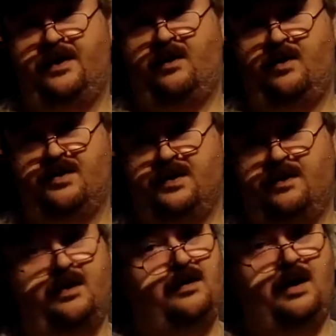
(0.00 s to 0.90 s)
Y'all want
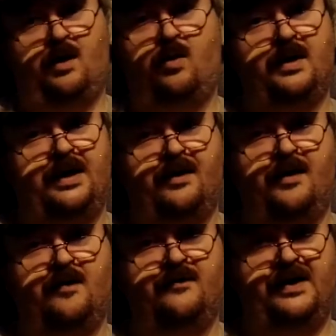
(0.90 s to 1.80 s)
y'all want to get a
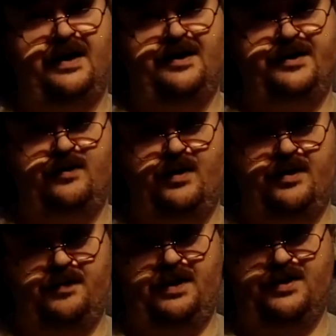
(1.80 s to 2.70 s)
notification when
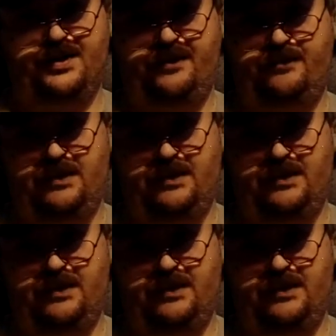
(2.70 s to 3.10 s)
they're posted,